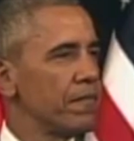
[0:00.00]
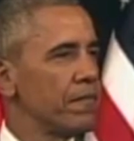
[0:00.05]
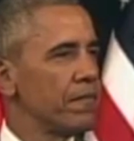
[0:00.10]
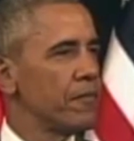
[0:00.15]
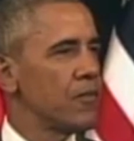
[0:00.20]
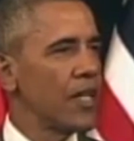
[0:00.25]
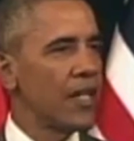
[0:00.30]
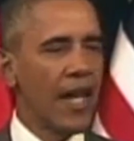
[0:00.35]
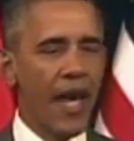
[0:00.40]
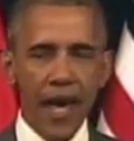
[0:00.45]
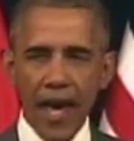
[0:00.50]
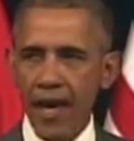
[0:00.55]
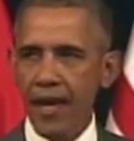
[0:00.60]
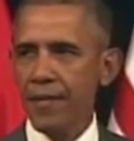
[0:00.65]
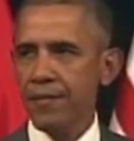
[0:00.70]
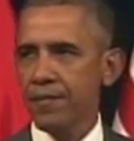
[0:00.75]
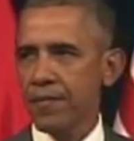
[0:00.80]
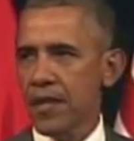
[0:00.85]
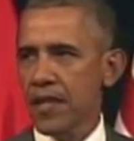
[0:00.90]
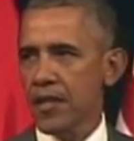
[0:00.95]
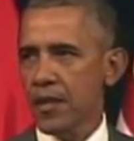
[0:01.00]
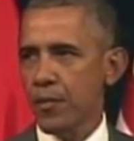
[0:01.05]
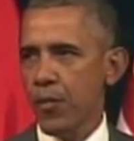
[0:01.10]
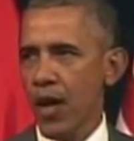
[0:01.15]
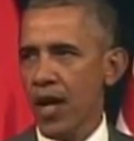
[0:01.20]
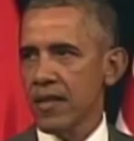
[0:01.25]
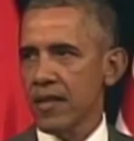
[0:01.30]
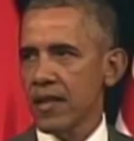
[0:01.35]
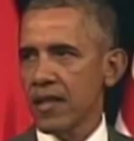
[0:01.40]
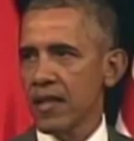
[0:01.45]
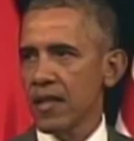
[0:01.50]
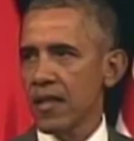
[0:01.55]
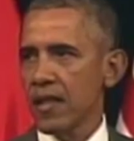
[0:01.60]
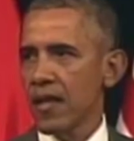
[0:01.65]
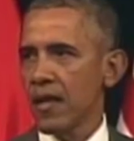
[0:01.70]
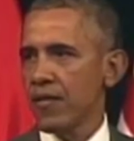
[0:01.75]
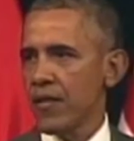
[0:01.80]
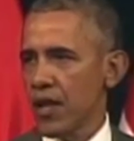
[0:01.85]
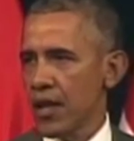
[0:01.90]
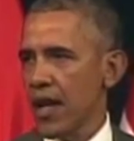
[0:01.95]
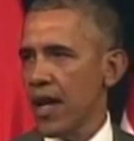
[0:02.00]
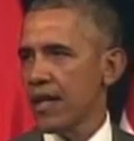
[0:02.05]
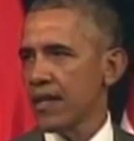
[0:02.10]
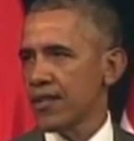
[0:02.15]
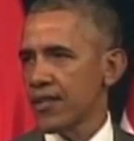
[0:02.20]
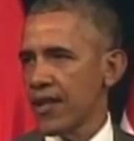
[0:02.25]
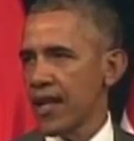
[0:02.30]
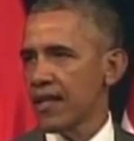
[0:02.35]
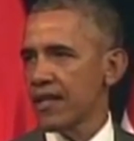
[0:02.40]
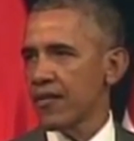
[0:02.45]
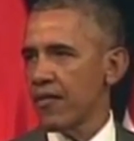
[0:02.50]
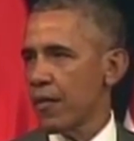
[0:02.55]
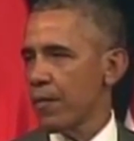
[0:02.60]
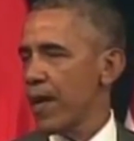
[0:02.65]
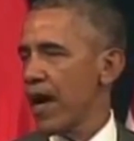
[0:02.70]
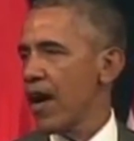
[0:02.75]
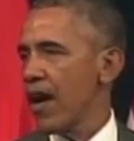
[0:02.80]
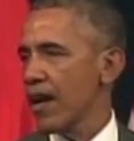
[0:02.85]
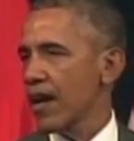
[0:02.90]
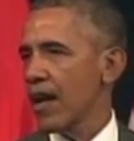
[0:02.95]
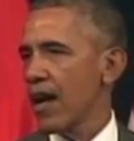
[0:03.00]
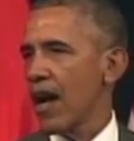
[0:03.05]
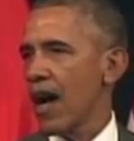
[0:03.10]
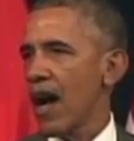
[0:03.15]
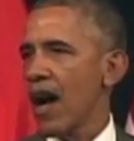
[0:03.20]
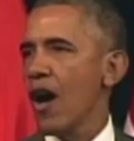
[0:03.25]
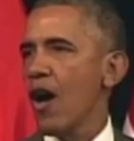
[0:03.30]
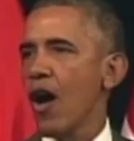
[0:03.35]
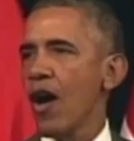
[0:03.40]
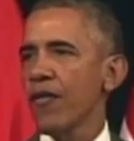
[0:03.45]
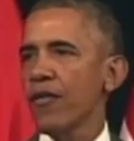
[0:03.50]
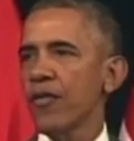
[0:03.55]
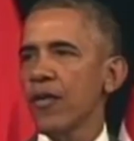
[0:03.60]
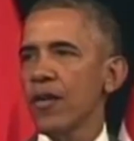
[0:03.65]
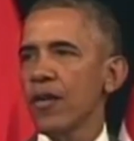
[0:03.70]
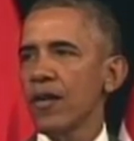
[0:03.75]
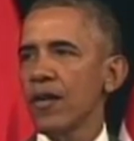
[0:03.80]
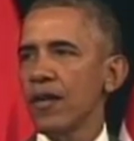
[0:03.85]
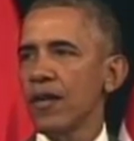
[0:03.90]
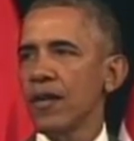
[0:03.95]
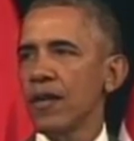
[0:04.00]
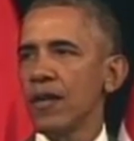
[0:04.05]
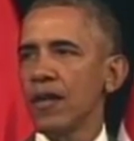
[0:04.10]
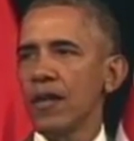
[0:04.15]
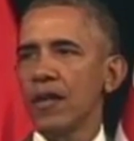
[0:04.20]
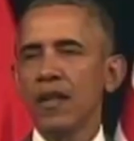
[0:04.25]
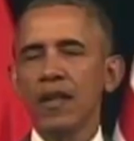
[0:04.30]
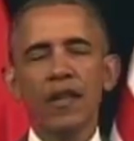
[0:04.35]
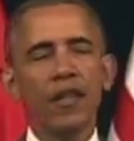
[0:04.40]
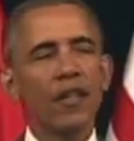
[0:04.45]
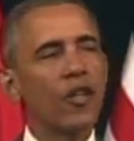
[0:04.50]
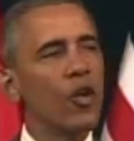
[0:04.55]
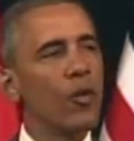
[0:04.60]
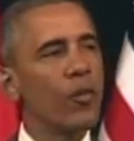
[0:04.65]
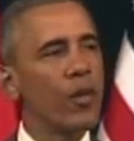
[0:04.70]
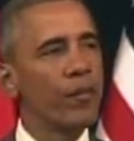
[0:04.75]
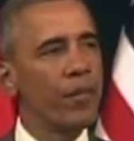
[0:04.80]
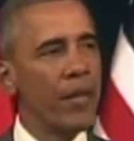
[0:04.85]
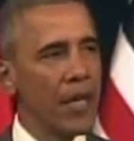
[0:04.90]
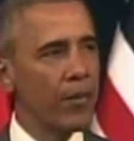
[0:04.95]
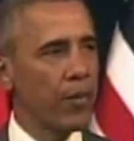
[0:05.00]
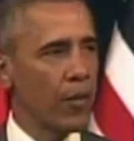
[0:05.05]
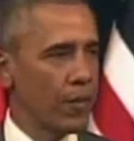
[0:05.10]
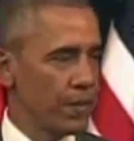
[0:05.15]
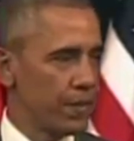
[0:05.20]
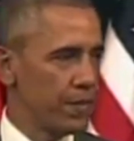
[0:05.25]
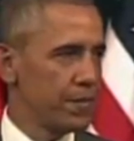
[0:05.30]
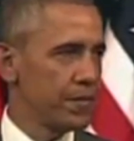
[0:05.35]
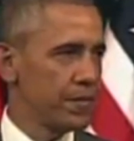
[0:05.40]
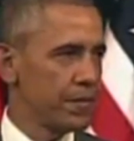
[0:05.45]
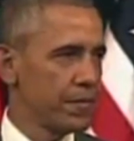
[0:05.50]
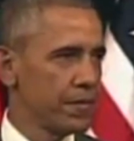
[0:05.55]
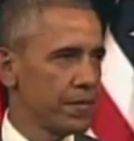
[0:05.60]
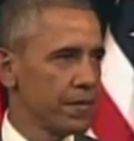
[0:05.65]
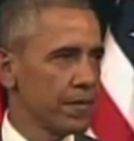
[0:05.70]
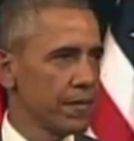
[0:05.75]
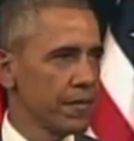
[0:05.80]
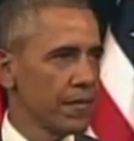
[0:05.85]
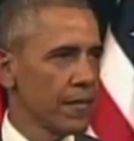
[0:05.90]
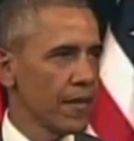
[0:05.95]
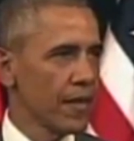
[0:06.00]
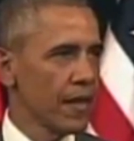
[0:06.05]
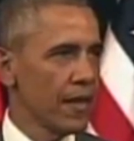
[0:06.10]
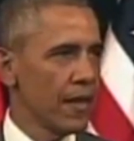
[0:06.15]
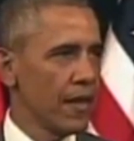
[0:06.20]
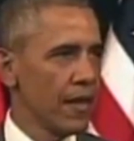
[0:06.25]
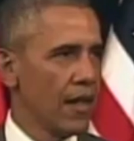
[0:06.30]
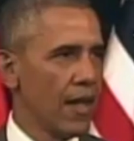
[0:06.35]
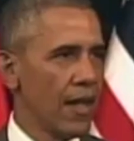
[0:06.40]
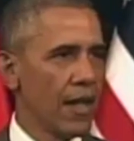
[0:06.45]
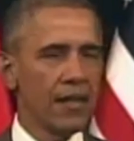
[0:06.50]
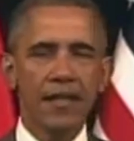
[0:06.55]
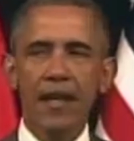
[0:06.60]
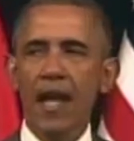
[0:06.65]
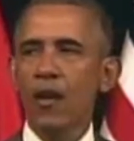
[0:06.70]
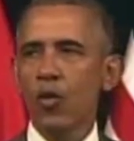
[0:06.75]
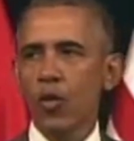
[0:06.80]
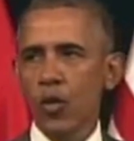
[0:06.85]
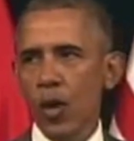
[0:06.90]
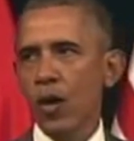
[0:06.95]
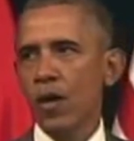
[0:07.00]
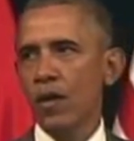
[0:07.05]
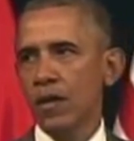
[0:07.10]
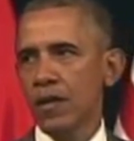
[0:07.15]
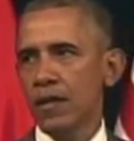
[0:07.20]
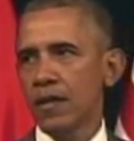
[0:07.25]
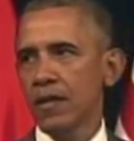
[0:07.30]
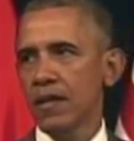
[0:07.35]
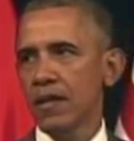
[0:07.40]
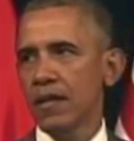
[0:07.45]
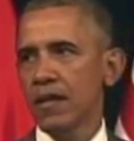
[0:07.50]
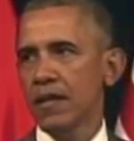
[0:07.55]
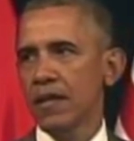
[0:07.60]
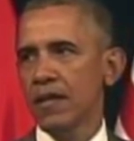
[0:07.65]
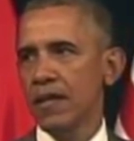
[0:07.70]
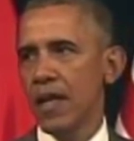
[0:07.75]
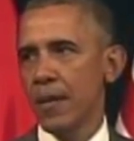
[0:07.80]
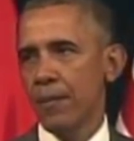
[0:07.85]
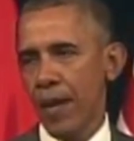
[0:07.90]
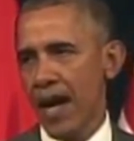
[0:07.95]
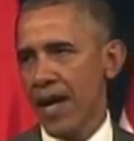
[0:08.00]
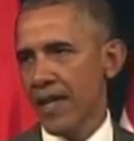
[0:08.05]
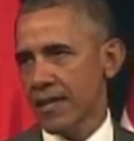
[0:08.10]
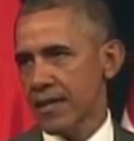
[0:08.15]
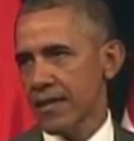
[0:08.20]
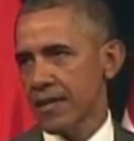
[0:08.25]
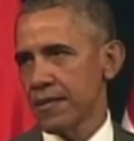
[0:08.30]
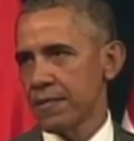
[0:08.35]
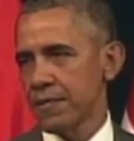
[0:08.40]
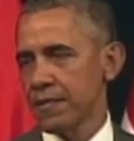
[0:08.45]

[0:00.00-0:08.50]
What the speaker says: Today, as the President of the United States of America, I offer the Cuban people el saludo de paz.